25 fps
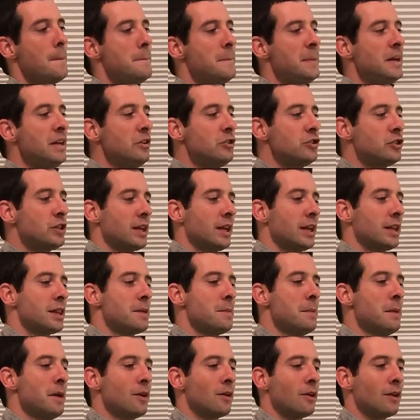pinch it in
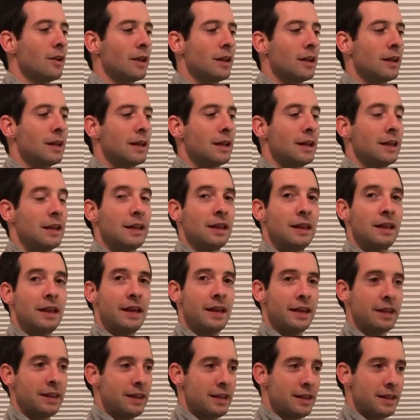the middle,
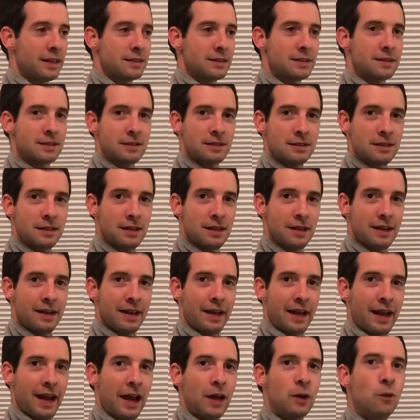like this.
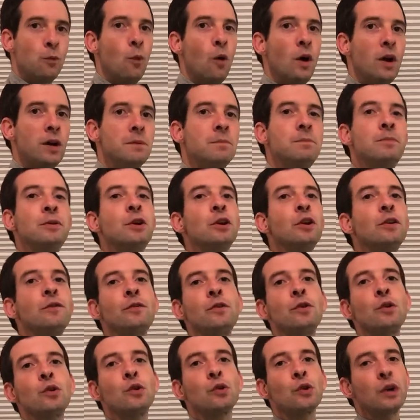In one
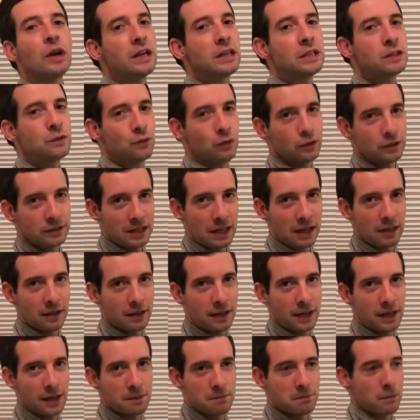beautiful, graceful,
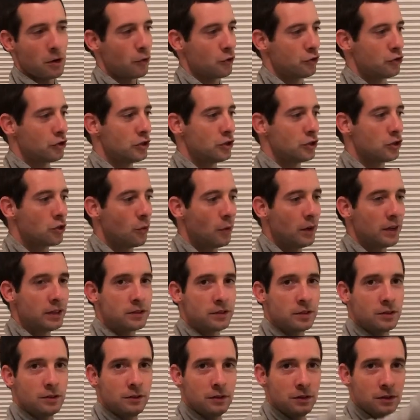delicate motion, you're going
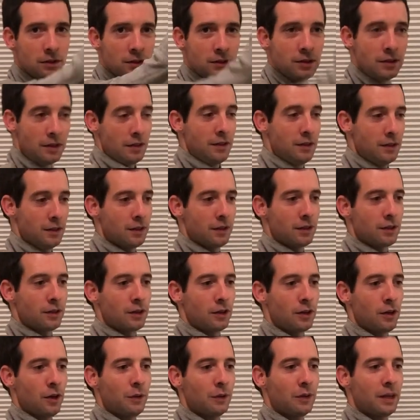to
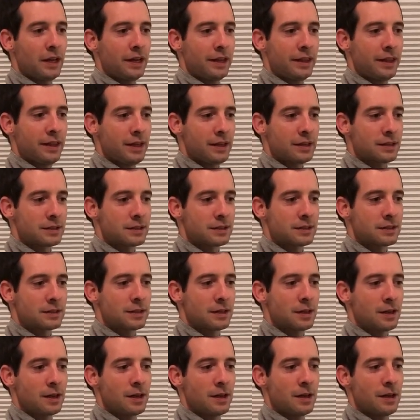go like
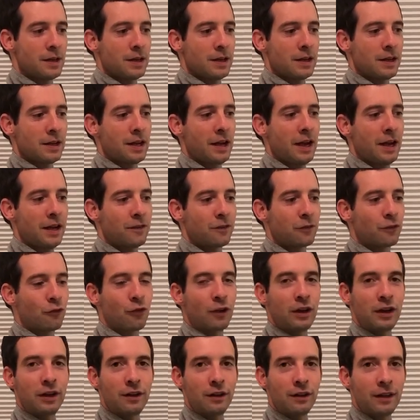this. Kind of
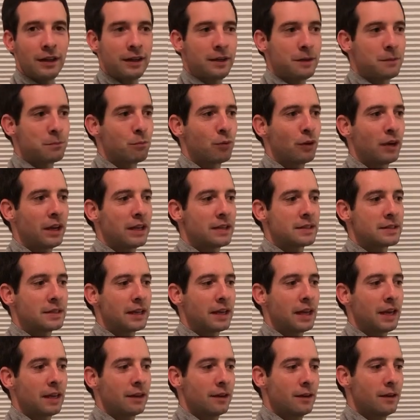crinkle it and bring it
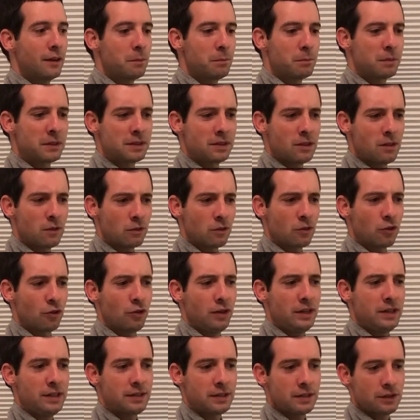together, but don't
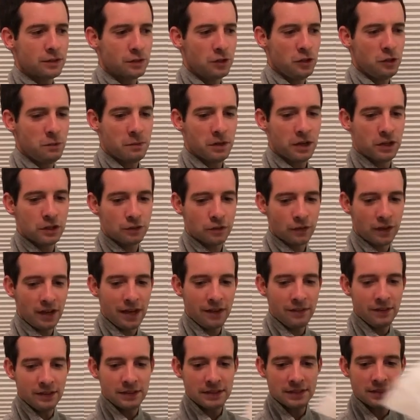crease it too much, for
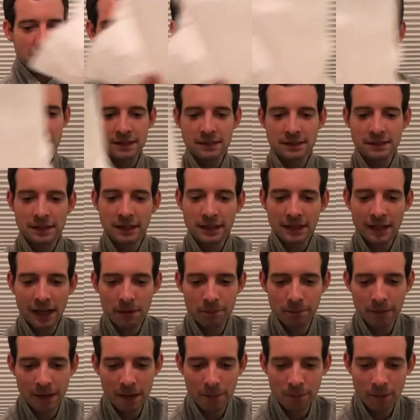heaven's sakes. Let
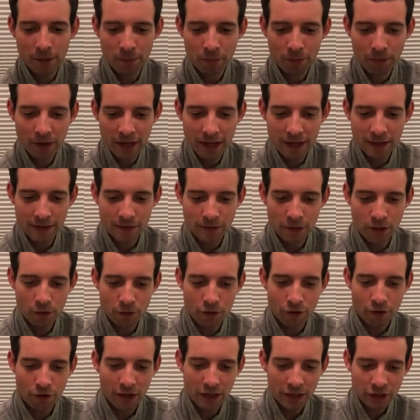that paper breathe, don't
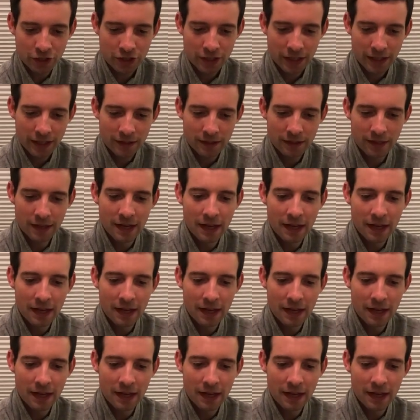crush it.